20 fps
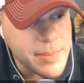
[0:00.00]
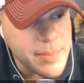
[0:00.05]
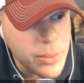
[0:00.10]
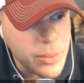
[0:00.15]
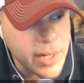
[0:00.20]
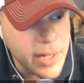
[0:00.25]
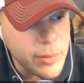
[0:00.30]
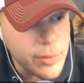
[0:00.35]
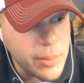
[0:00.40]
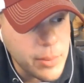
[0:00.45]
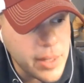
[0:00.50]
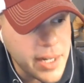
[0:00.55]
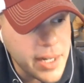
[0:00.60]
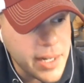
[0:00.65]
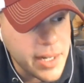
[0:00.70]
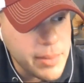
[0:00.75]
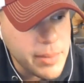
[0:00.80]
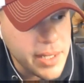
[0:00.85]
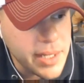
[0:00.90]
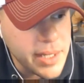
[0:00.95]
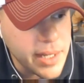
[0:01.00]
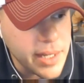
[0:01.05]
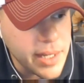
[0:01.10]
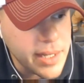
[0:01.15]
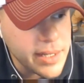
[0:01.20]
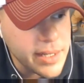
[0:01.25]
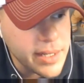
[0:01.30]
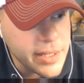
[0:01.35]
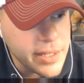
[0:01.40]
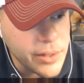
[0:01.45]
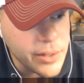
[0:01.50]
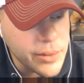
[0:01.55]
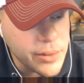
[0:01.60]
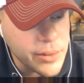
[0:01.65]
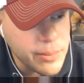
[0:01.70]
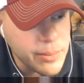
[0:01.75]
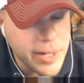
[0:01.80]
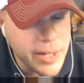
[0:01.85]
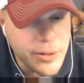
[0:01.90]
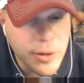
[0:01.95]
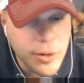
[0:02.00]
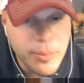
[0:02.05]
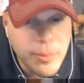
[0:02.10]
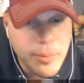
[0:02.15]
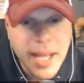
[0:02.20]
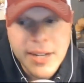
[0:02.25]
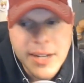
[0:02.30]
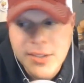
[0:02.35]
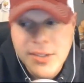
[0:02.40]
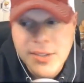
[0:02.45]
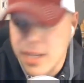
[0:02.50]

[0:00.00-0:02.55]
They want everybody to be micromanaged